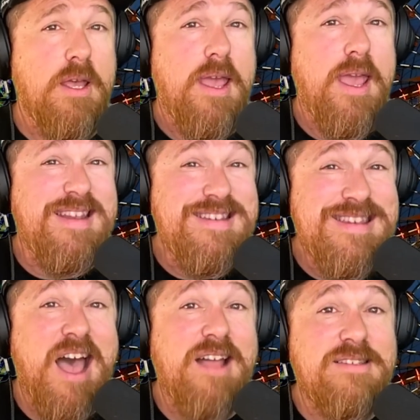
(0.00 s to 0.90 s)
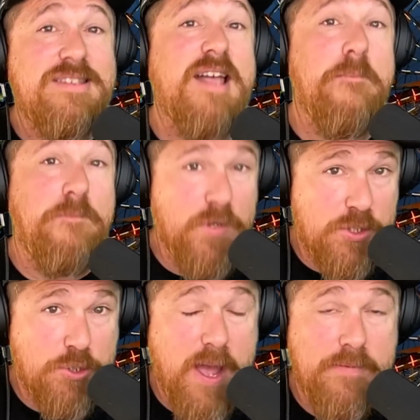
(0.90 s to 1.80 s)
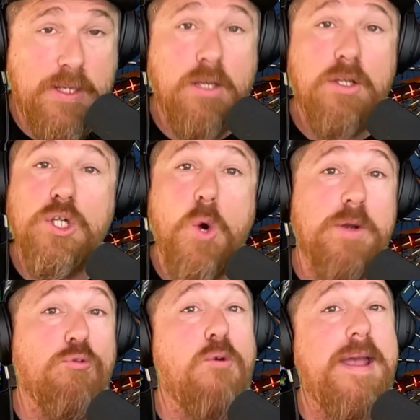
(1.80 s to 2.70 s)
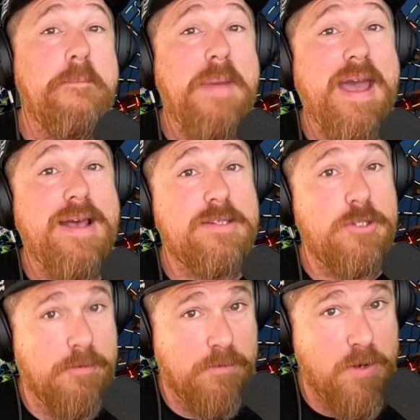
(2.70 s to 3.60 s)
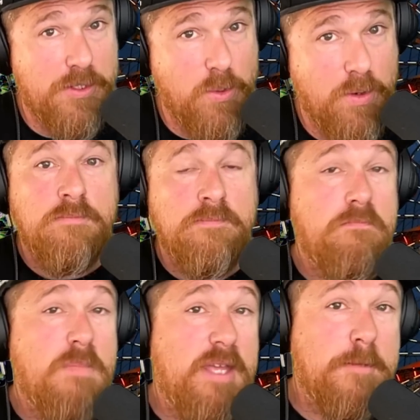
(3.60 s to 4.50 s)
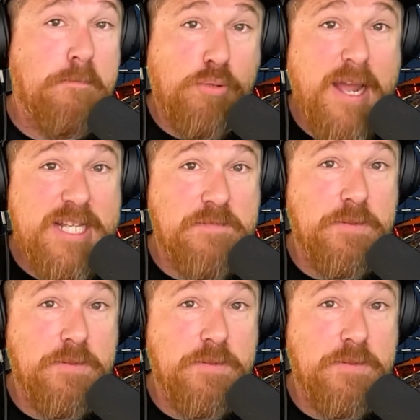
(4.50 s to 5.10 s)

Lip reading: a nonstop foot traffic going right past your front door. And the price for